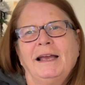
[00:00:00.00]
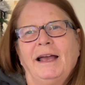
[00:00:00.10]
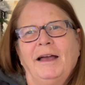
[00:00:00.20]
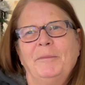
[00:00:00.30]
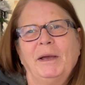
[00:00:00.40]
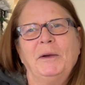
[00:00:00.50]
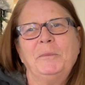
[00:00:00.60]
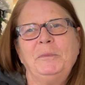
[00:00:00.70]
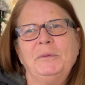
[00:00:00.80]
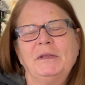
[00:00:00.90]
Um, I
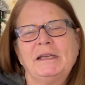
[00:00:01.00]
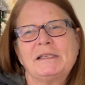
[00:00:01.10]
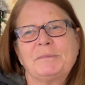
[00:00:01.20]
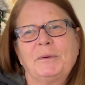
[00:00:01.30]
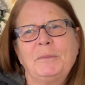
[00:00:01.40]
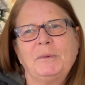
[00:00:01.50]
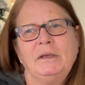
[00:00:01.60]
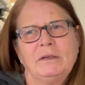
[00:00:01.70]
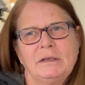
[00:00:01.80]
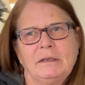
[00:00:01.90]
hope you think it's appropriate.
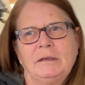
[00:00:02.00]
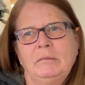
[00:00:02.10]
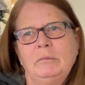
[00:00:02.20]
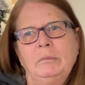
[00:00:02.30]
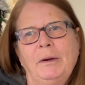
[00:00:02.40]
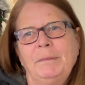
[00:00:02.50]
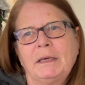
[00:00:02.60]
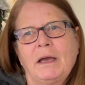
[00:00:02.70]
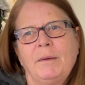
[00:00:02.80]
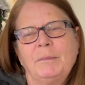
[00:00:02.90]
You can write me
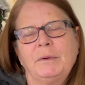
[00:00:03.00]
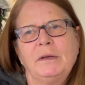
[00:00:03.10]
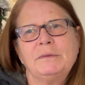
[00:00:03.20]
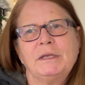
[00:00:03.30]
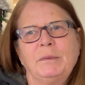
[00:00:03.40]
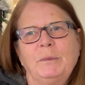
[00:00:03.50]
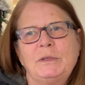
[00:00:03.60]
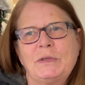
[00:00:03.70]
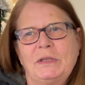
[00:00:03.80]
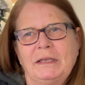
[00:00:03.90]
a comment below. Tell me
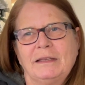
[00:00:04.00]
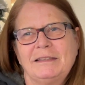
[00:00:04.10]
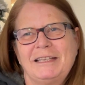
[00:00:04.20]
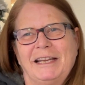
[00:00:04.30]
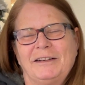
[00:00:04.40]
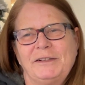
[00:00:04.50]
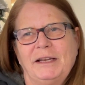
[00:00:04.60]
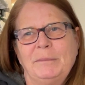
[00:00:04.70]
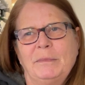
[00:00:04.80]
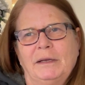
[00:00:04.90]
what you think of the channel
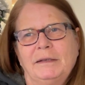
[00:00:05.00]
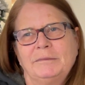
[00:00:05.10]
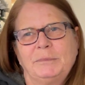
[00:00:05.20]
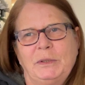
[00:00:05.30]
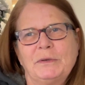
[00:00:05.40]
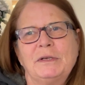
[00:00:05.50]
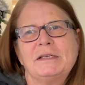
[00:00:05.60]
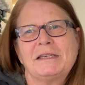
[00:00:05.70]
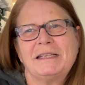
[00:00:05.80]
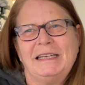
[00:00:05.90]
name. Uh, I'm
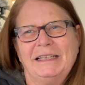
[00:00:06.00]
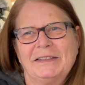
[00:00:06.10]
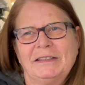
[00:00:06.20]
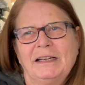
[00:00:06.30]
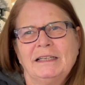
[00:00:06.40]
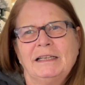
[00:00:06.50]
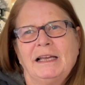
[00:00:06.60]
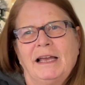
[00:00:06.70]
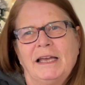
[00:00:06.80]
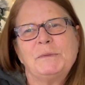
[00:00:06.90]
curious to hear.
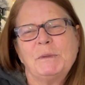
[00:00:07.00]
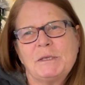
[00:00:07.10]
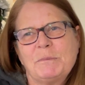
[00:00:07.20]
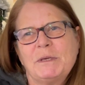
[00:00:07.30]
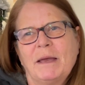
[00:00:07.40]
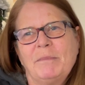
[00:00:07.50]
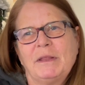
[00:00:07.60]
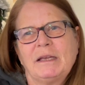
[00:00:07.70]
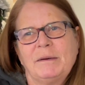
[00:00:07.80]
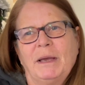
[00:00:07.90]
I spent some time
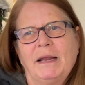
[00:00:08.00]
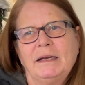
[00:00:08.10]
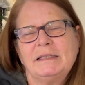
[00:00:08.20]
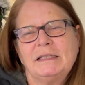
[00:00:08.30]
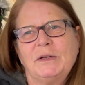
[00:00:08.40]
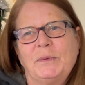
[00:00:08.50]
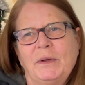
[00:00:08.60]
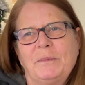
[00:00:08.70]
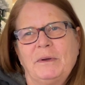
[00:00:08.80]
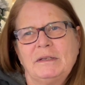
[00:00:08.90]
thinking about it. Didn't know
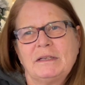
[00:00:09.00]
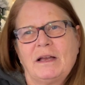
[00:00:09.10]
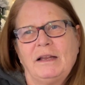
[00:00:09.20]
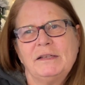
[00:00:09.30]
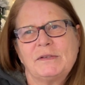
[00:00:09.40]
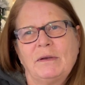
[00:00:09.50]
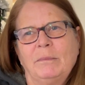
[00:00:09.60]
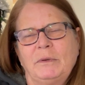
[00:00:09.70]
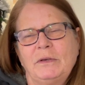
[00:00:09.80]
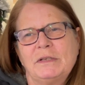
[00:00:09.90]
what I wanted to call it, so
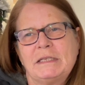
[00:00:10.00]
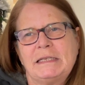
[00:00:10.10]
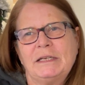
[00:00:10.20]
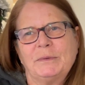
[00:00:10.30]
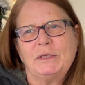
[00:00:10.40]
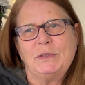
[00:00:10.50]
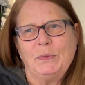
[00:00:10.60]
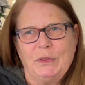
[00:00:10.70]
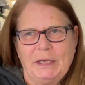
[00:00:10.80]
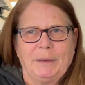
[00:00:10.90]
I'm curious to hear what
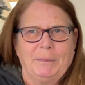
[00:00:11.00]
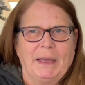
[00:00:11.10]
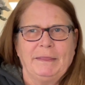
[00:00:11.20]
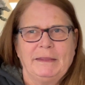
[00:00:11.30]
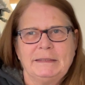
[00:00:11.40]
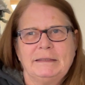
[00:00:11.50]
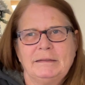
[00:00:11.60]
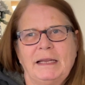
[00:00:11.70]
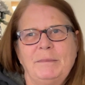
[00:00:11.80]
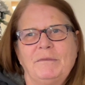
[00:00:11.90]
you think about the
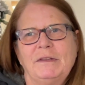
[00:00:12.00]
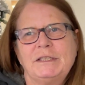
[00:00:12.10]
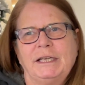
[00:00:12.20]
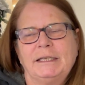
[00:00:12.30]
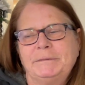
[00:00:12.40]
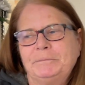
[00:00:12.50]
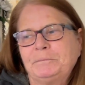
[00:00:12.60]
name of the channel.